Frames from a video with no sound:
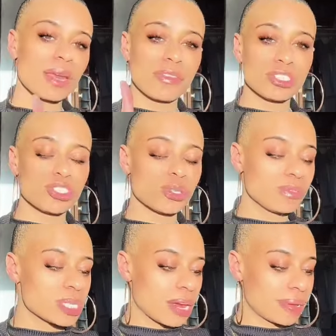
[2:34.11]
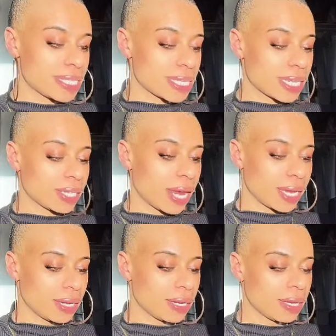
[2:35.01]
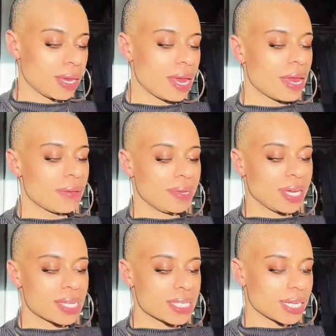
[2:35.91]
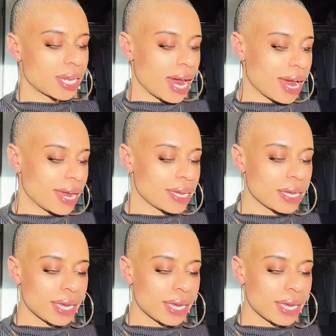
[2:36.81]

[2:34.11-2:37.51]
The truth is coming to the light because the lie